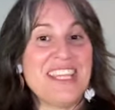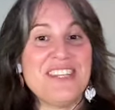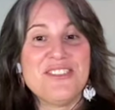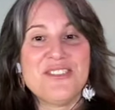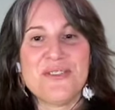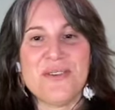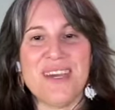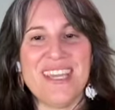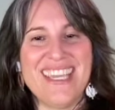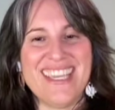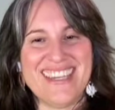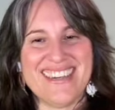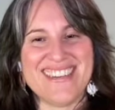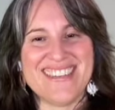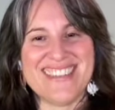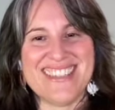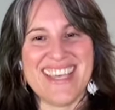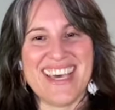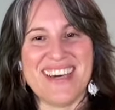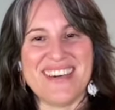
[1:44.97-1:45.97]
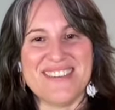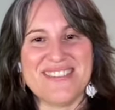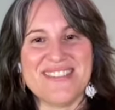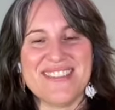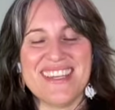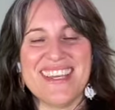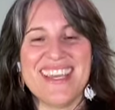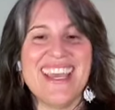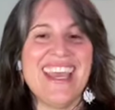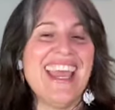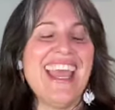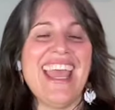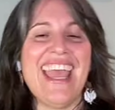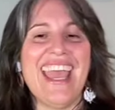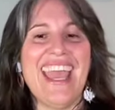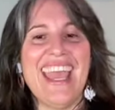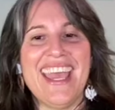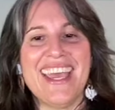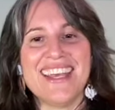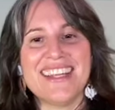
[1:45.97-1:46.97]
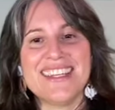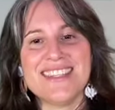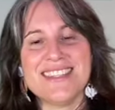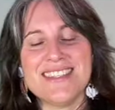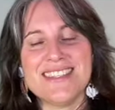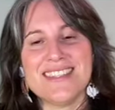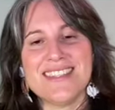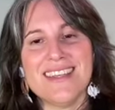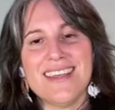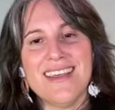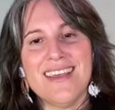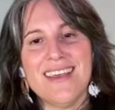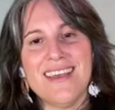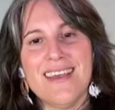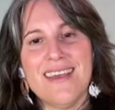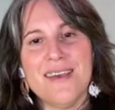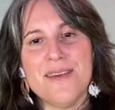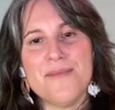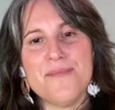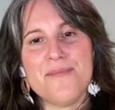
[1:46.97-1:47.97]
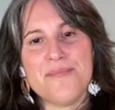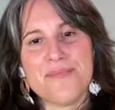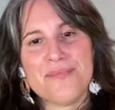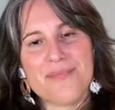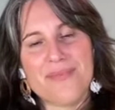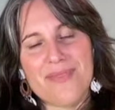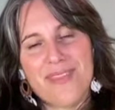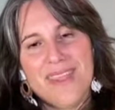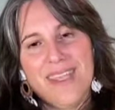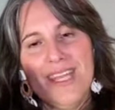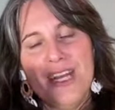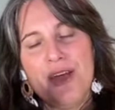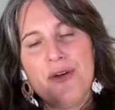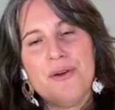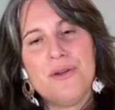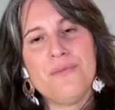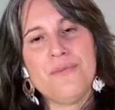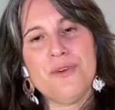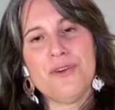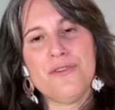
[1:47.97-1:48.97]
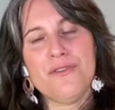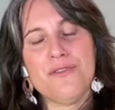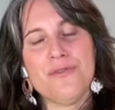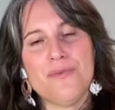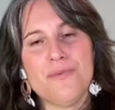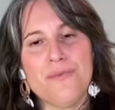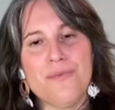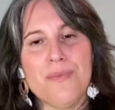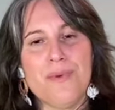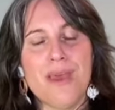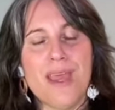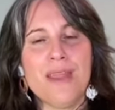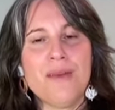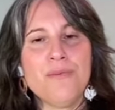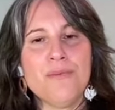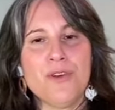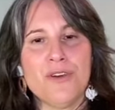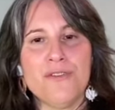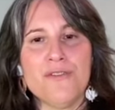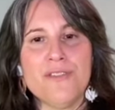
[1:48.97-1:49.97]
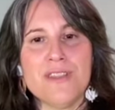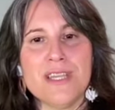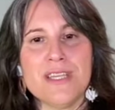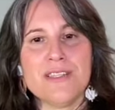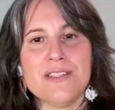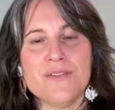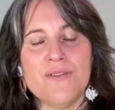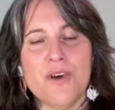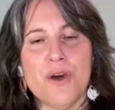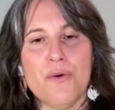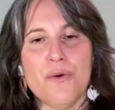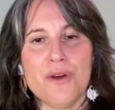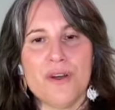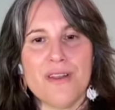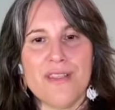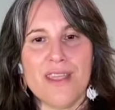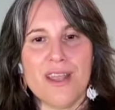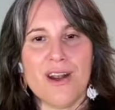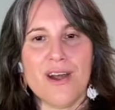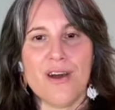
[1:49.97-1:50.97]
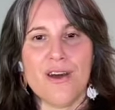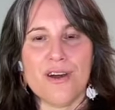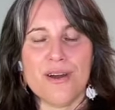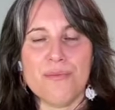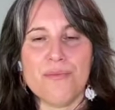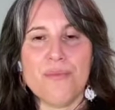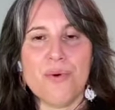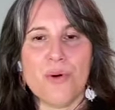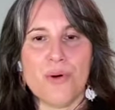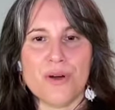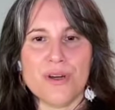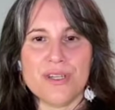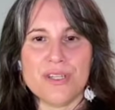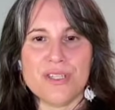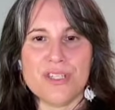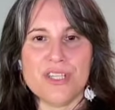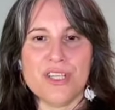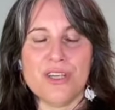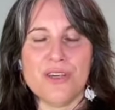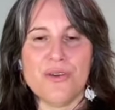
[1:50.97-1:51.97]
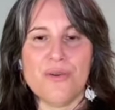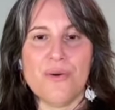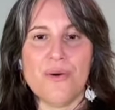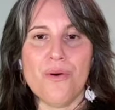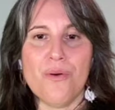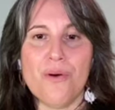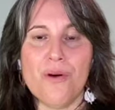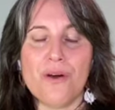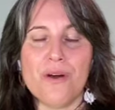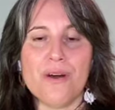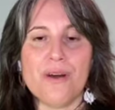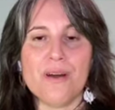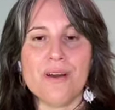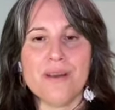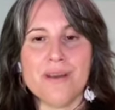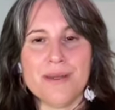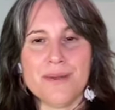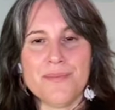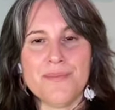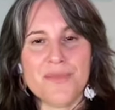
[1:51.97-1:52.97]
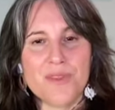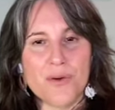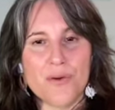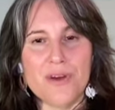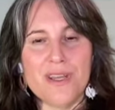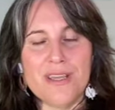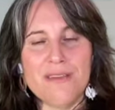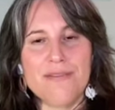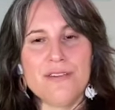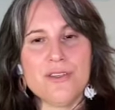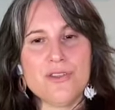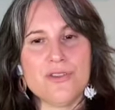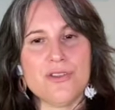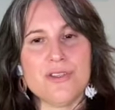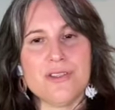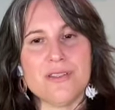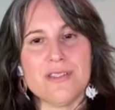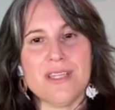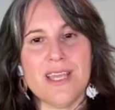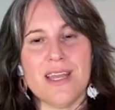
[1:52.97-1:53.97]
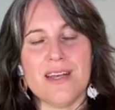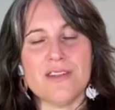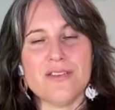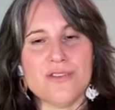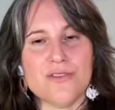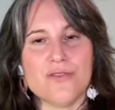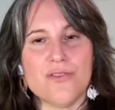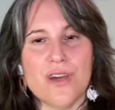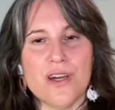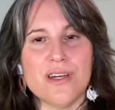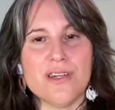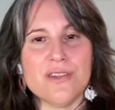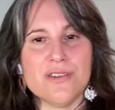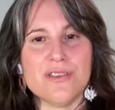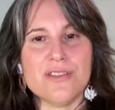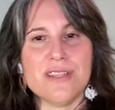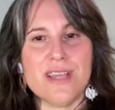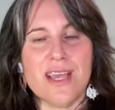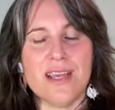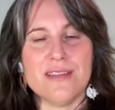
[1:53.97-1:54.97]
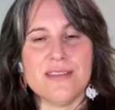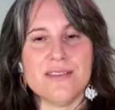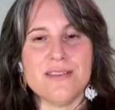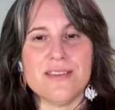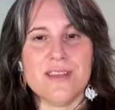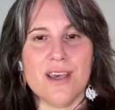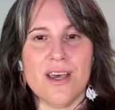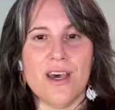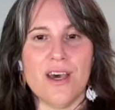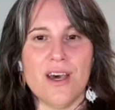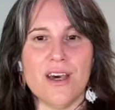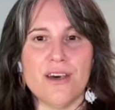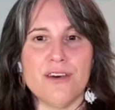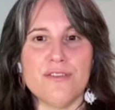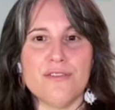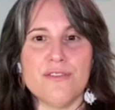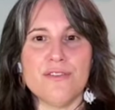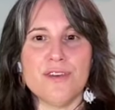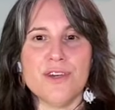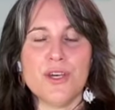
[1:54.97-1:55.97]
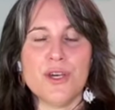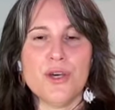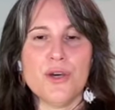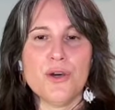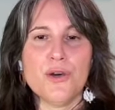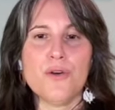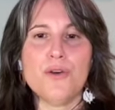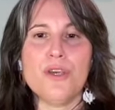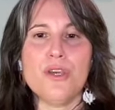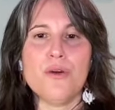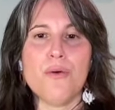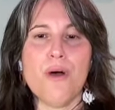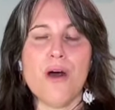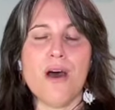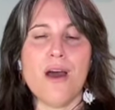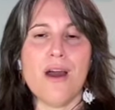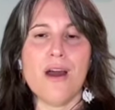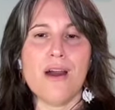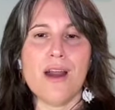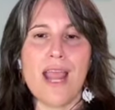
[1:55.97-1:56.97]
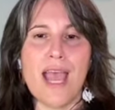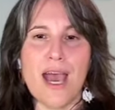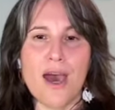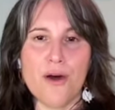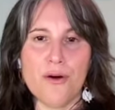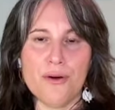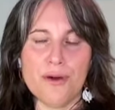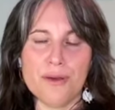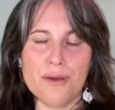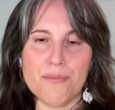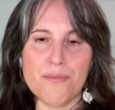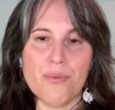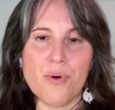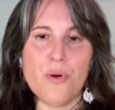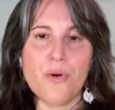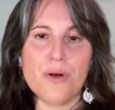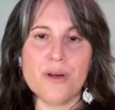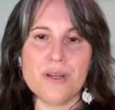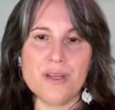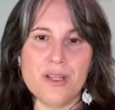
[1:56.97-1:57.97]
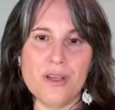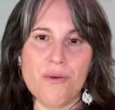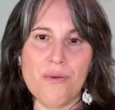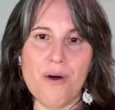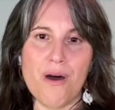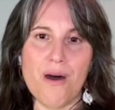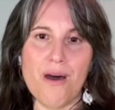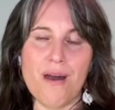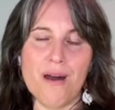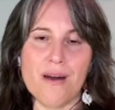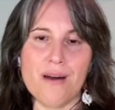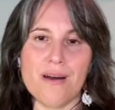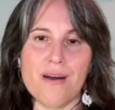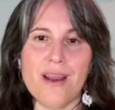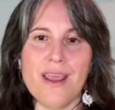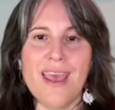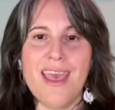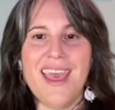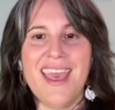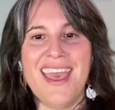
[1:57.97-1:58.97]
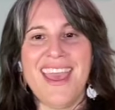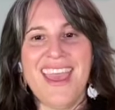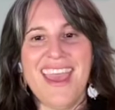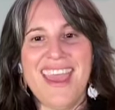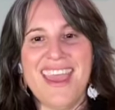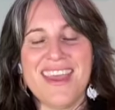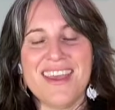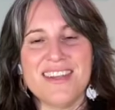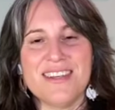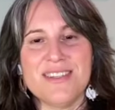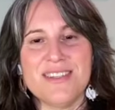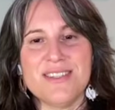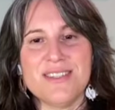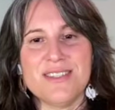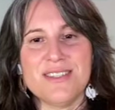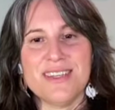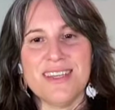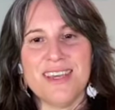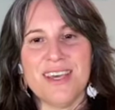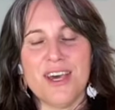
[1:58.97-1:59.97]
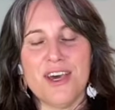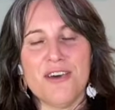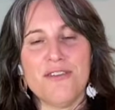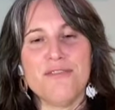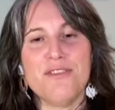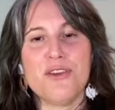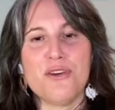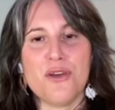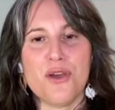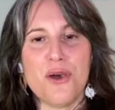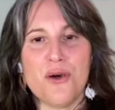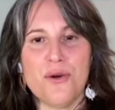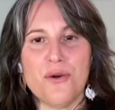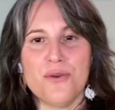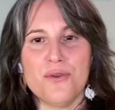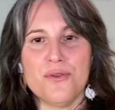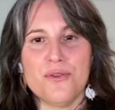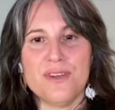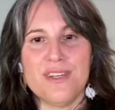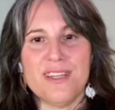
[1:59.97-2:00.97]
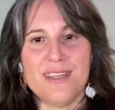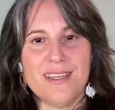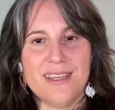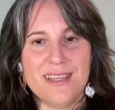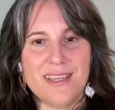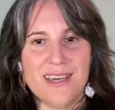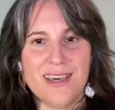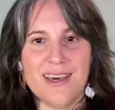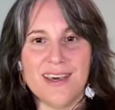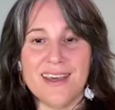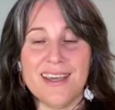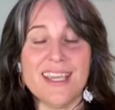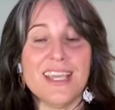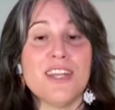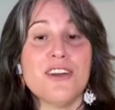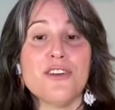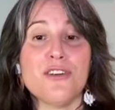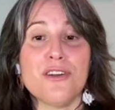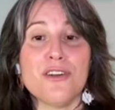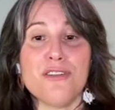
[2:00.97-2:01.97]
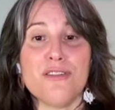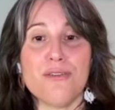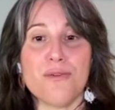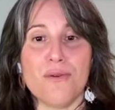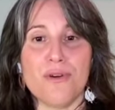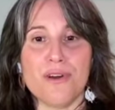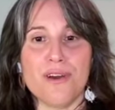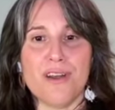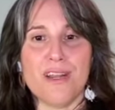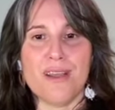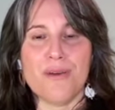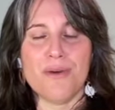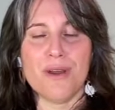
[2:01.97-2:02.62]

enjoy yourself and you know and move and move things forward that are important to you or or even just get a stronger sense of who you are how important you are and of your own uh, inner authority